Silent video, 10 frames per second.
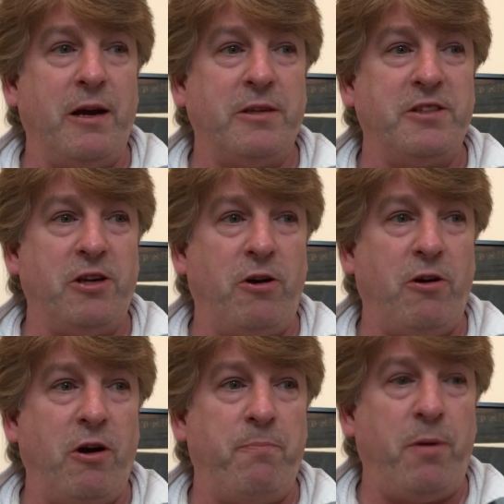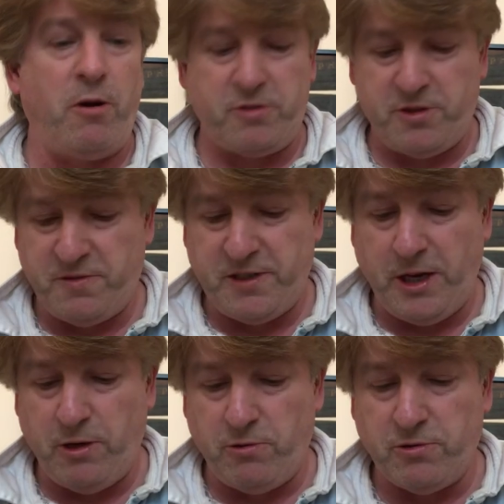I saw a box of
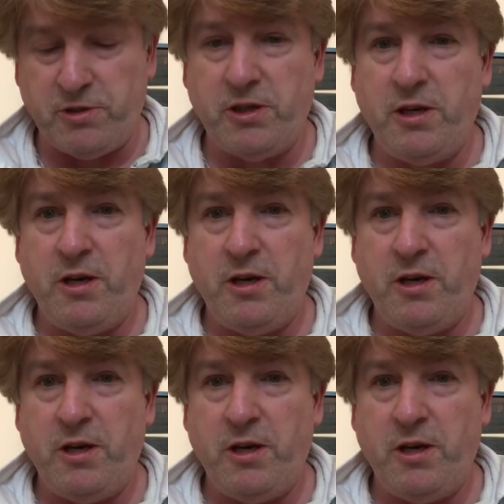singles